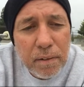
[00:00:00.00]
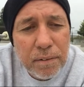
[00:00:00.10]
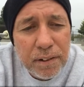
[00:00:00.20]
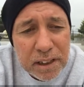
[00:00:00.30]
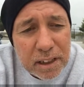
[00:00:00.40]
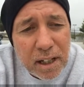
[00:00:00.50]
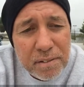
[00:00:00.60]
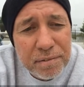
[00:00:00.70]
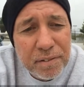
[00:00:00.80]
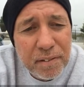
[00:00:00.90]
first
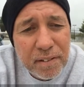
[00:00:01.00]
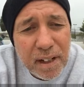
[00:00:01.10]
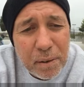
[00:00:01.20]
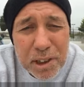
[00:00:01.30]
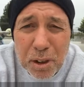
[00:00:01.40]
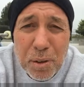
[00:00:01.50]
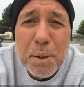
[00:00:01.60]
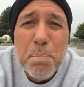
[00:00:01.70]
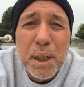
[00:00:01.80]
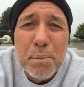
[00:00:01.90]
off, I was totally
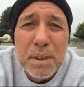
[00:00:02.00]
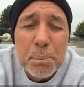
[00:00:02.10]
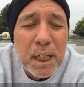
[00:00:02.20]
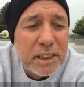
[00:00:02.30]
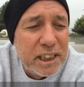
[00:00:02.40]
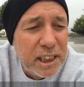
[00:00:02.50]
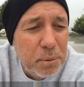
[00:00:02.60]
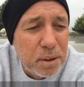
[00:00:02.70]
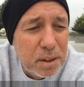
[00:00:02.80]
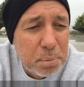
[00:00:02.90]
bummed about
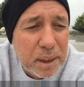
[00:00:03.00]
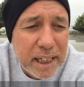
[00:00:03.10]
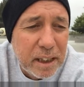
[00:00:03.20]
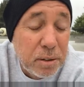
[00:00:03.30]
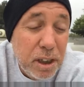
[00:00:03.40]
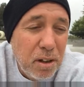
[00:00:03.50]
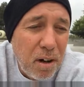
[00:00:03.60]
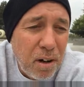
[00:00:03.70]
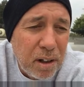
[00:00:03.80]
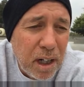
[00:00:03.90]
SeaWorld, but I go, you
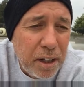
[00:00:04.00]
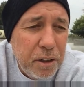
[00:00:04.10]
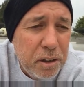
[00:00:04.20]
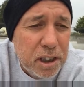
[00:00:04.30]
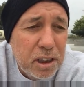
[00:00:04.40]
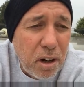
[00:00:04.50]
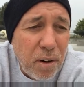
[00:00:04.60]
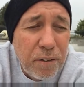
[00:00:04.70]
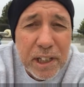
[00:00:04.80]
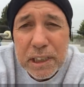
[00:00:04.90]
know, God uses
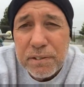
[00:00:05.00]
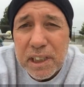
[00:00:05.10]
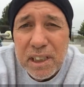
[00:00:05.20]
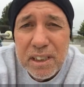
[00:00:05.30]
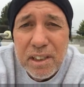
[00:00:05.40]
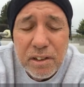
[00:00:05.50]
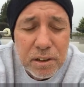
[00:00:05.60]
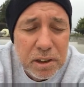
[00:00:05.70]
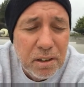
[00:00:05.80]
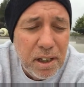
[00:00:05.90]
all things for good to
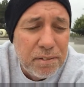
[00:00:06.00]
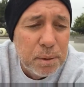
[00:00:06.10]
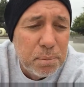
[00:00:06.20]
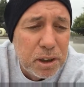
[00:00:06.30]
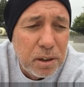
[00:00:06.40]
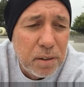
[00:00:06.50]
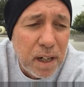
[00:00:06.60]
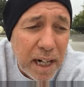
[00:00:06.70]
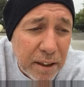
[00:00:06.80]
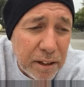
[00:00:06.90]
those who love Him. So
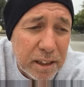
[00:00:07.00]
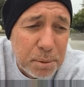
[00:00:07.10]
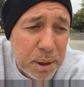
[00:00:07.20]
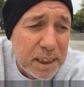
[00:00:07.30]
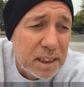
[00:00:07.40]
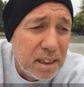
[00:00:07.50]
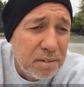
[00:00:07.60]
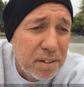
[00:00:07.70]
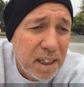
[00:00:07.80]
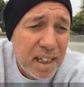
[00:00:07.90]
I thought to
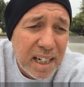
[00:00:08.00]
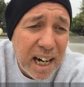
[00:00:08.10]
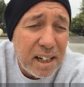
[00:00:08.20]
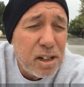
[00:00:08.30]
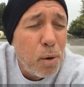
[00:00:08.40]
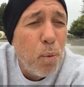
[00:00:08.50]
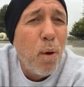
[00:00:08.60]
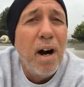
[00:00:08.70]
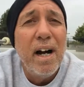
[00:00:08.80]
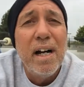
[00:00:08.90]
myself, I don't know
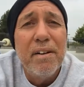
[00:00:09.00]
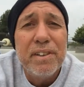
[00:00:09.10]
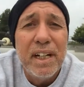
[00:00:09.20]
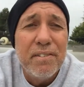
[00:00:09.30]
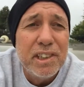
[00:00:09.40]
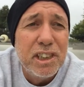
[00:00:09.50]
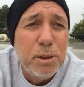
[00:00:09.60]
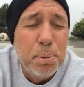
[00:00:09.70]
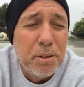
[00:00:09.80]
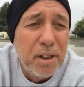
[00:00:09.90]
why I have to have this
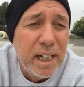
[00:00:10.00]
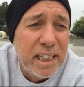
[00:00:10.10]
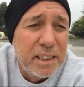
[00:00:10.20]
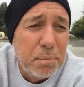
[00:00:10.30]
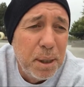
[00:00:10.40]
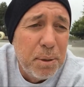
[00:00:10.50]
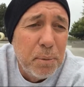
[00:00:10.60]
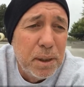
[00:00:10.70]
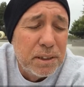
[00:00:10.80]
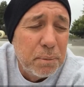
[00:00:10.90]
stupid rash. Maybe it
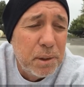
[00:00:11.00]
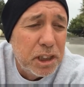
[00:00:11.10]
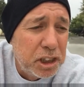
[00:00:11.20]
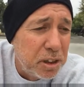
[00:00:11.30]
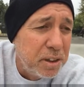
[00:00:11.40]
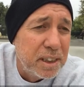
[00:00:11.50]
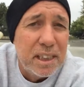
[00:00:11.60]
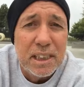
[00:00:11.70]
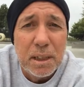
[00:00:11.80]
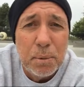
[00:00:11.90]
was from the shirt
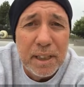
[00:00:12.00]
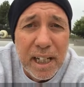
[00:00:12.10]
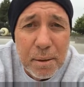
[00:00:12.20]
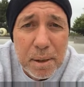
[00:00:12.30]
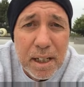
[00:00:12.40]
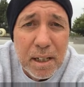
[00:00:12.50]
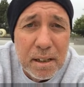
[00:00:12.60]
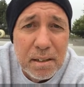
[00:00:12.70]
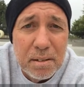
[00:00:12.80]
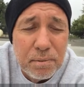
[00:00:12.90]
that someone gave me
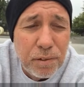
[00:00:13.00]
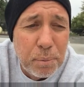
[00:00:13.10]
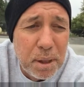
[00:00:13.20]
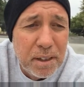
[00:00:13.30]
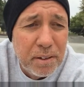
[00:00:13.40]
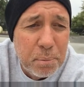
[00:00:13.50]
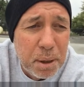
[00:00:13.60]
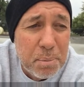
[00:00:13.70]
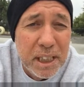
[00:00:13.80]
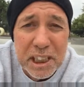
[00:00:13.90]
for
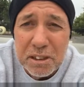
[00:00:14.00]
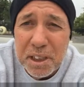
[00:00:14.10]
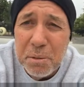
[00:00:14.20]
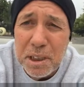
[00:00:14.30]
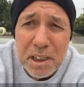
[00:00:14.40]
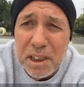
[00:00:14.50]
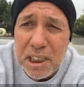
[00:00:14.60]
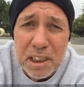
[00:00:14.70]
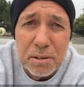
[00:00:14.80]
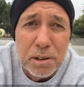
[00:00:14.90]
my ministry. It was a
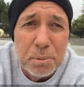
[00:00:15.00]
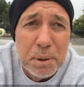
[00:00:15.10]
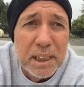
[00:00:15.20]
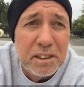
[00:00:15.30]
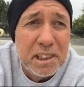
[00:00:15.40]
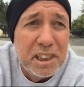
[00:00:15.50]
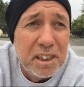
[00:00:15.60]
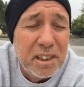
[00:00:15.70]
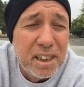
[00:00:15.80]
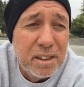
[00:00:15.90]
Jesus Rules ministry
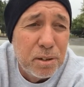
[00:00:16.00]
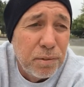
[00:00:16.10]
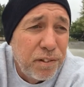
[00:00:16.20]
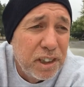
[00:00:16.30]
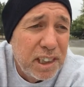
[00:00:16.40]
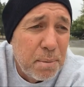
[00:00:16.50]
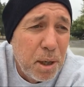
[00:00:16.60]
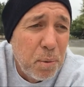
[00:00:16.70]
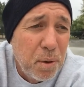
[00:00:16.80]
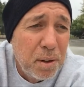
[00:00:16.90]
shirt, and it was the first time
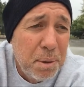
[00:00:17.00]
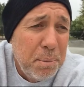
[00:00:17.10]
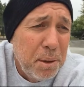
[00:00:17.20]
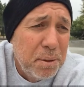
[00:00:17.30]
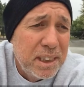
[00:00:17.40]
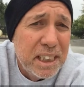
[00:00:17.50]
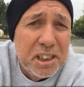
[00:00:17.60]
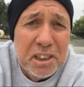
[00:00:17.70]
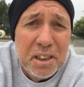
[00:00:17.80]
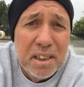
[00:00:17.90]
I wore it. Maybe it was that
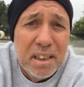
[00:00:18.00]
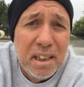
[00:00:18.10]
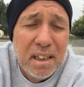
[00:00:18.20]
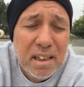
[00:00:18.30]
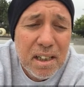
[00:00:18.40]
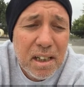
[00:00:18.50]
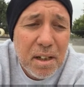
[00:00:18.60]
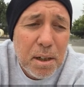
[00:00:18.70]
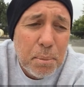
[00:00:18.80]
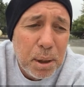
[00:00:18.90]
shirt.
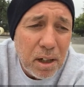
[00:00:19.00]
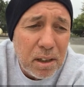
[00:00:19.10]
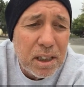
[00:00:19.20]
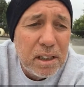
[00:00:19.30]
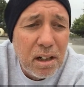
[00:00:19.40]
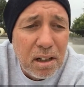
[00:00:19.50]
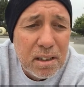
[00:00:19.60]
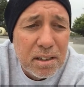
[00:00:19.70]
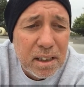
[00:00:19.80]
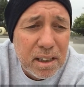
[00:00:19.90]
But all in
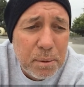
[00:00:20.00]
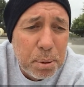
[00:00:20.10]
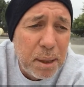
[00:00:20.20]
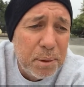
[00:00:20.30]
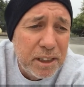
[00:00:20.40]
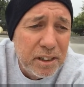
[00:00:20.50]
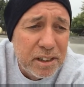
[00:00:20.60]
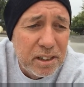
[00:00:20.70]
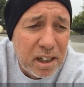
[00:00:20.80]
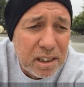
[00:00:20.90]
all, it brought me to
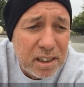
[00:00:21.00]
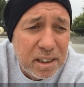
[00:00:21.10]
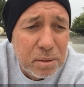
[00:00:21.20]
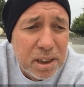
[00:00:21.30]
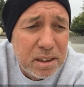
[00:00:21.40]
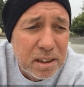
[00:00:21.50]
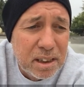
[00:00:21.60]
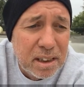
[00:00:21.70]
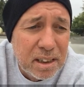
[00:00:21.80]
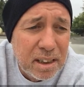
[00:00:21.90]
the doctor, which
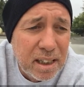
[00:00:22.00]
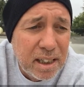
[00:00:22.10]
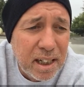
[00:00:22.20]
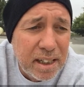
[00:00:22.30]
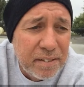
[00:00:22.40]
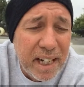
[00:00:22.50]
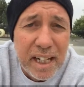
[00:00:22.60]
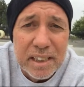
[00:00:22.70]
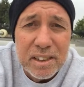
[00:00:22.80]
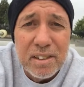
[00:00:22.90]
was kind of a
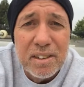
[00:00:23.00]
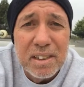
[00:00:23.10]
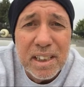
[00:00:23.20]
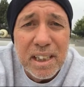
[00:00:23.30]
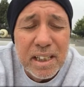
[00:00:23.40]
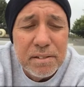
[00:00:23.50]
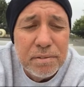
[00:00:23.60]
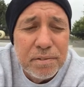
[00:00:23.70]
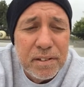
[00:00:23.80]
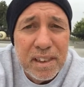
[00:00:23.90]
hassle and kind
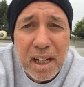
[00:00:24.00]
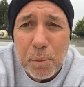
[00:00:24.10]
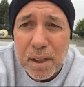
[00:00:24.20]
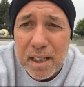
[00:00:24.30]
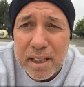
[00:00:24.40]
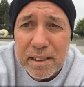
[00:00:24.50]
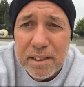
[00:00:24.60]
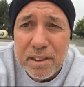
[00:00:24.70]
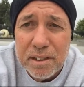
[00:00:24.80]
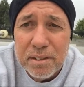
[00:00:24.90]
of not what I like
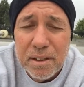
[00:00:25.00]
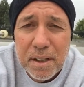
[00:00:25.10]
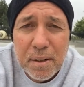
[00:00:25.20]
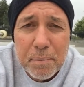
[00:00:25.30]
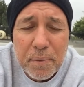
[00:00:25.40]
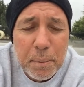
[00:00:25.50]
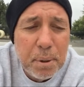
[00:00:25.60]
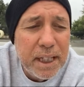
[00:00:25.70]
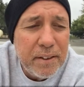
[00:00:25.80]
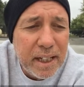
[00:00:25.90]
to do.
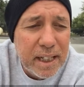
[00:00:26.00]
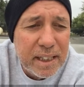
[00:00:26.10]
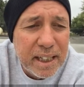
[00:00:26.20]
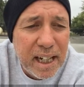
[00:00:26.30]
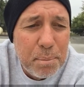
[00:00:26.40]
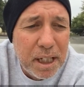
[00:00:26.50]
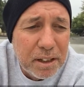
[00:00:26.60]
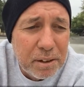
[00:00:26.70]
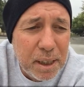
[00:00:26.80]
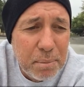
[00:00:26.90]
But in the end, it gave me a
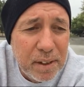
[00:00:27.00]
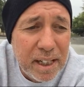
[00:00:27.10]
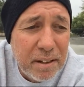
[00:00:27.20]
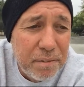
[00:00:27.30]
cream that